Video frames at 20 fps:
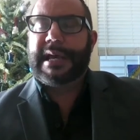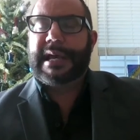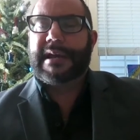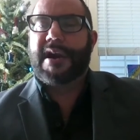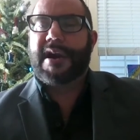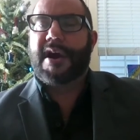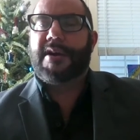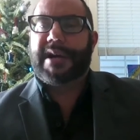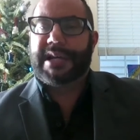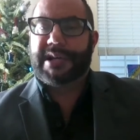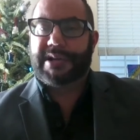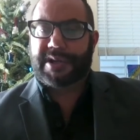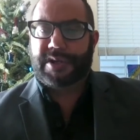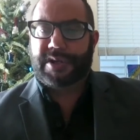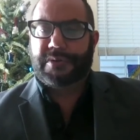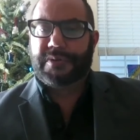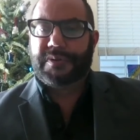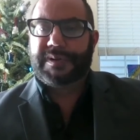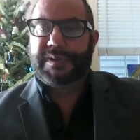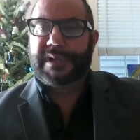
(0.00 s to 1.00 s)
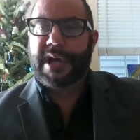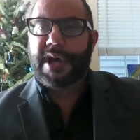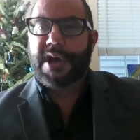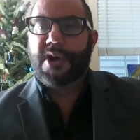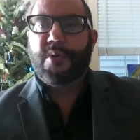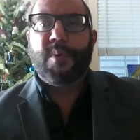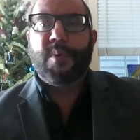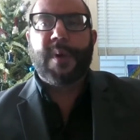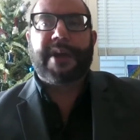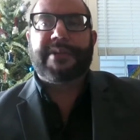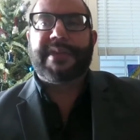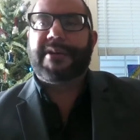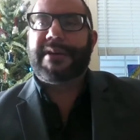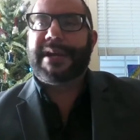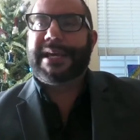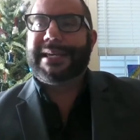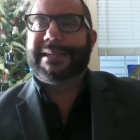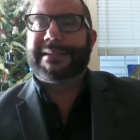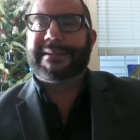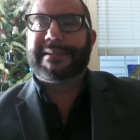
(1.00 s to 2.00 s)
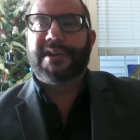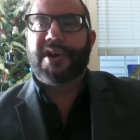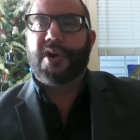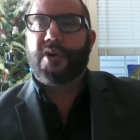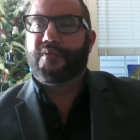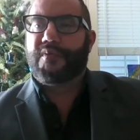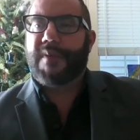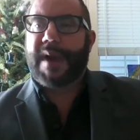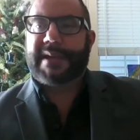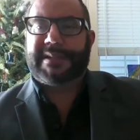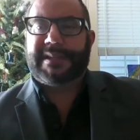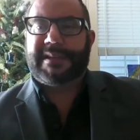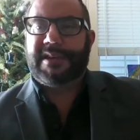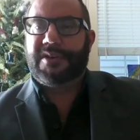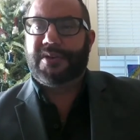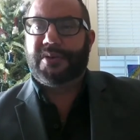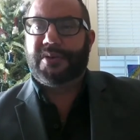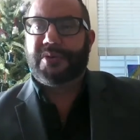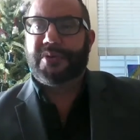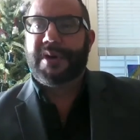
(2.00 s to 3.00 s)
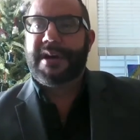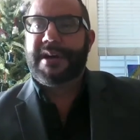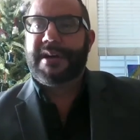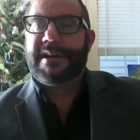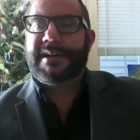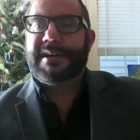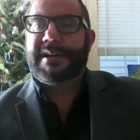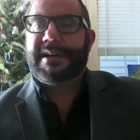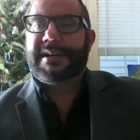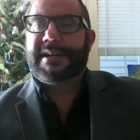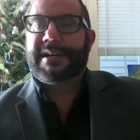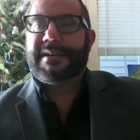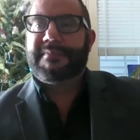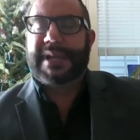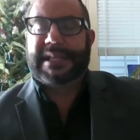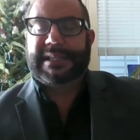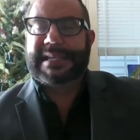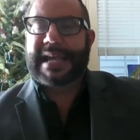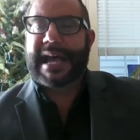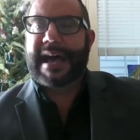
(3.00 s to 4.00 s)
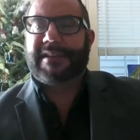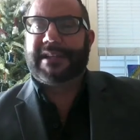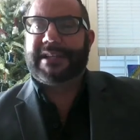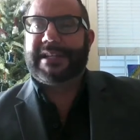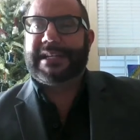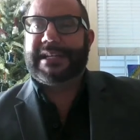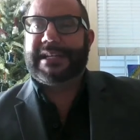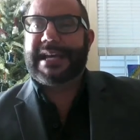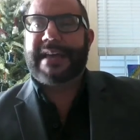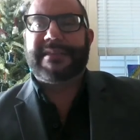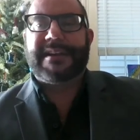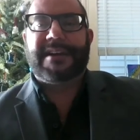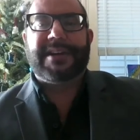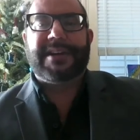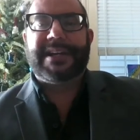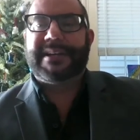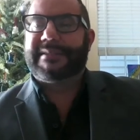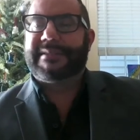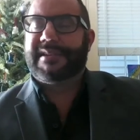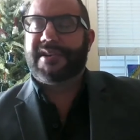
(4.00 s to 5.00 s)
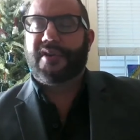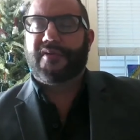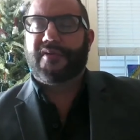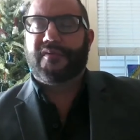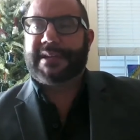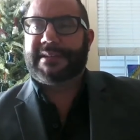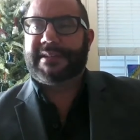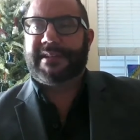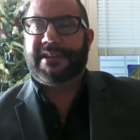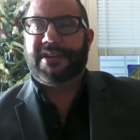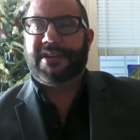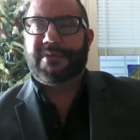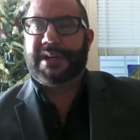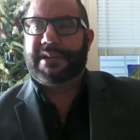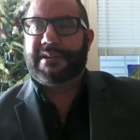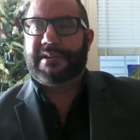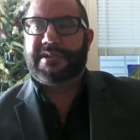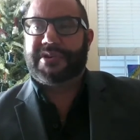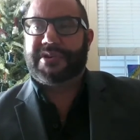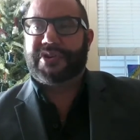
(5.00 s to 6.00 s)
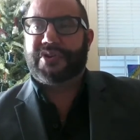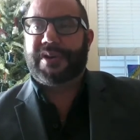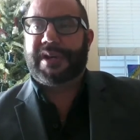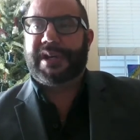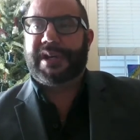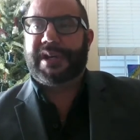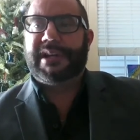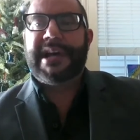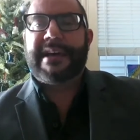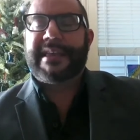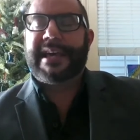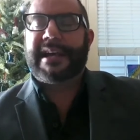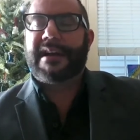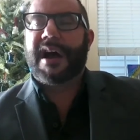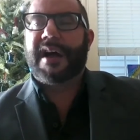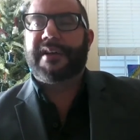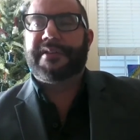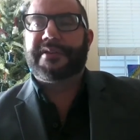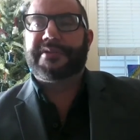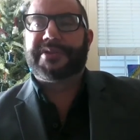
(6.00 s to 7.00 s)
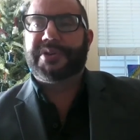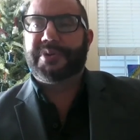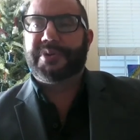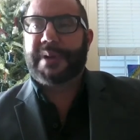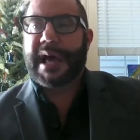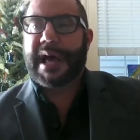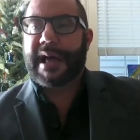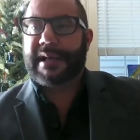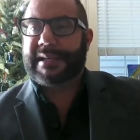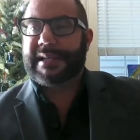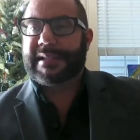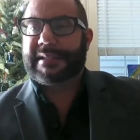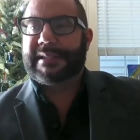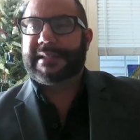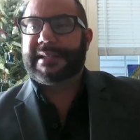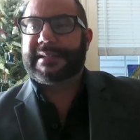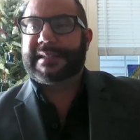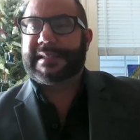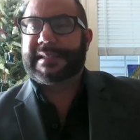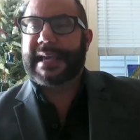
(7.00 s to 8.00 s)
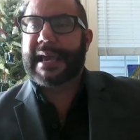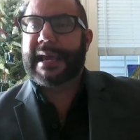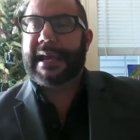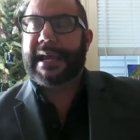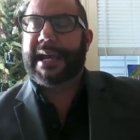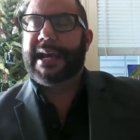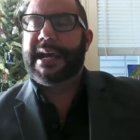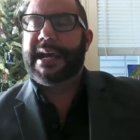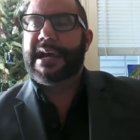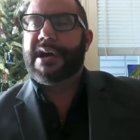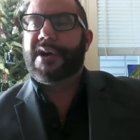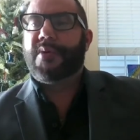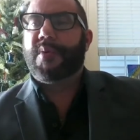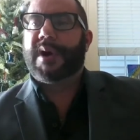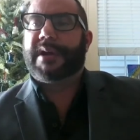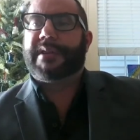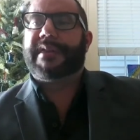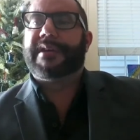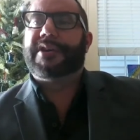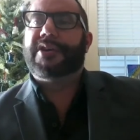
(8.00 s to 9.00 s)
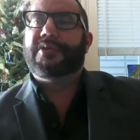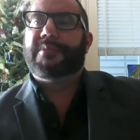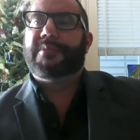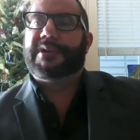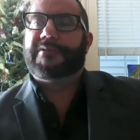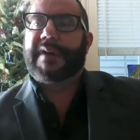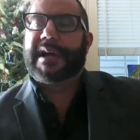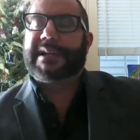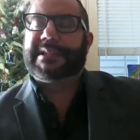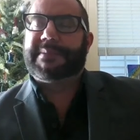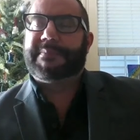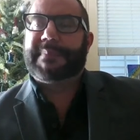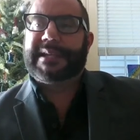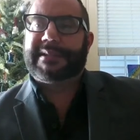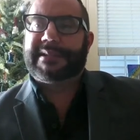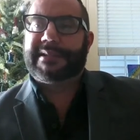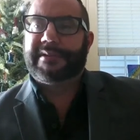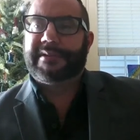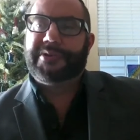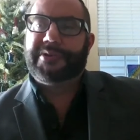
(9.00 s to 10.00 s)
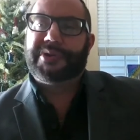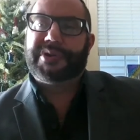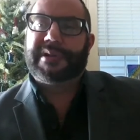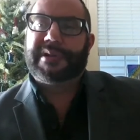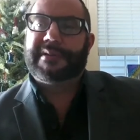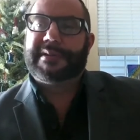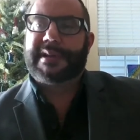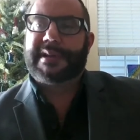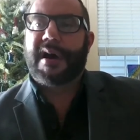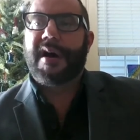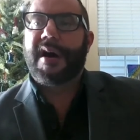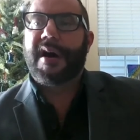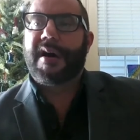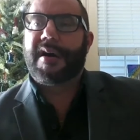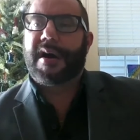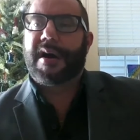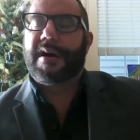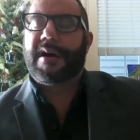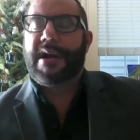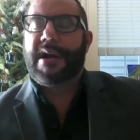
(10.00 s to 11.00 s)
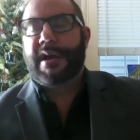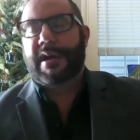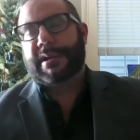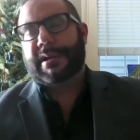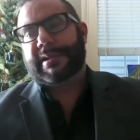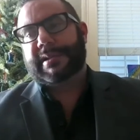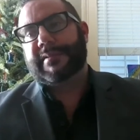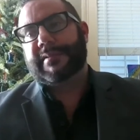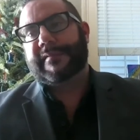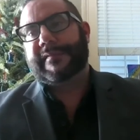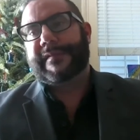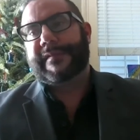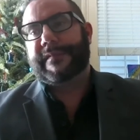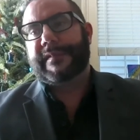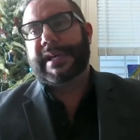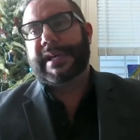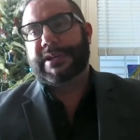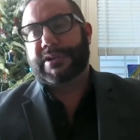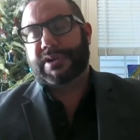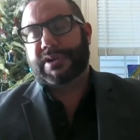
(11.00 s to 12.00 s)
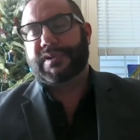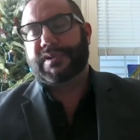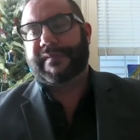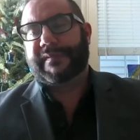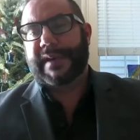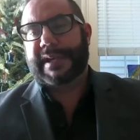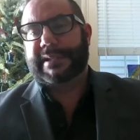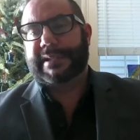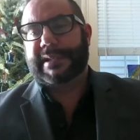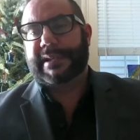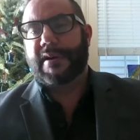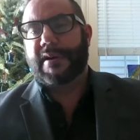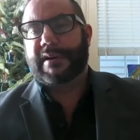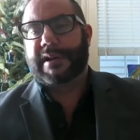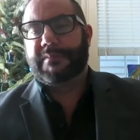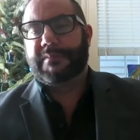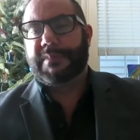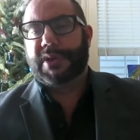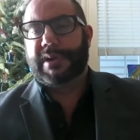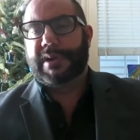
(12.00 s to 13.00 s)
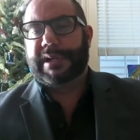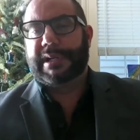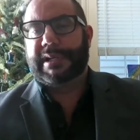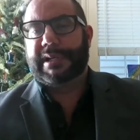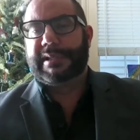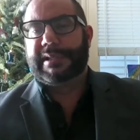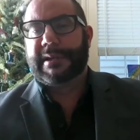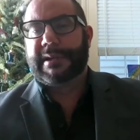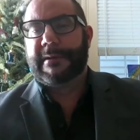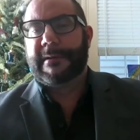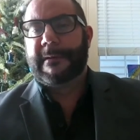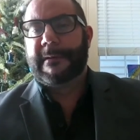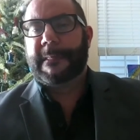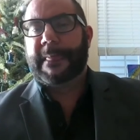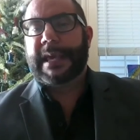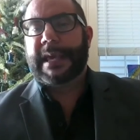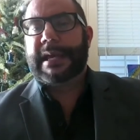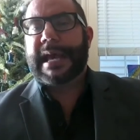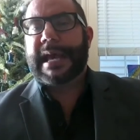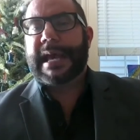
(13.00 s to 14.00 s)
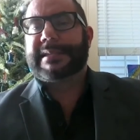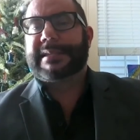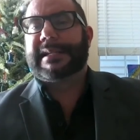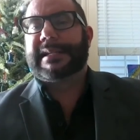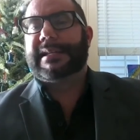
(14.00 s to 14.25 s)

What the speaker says: and our issues, where there is no rescue mentality and there is no rescue industry, that others do not get to say what the human rights-based solutions are to issues facing our communities. As an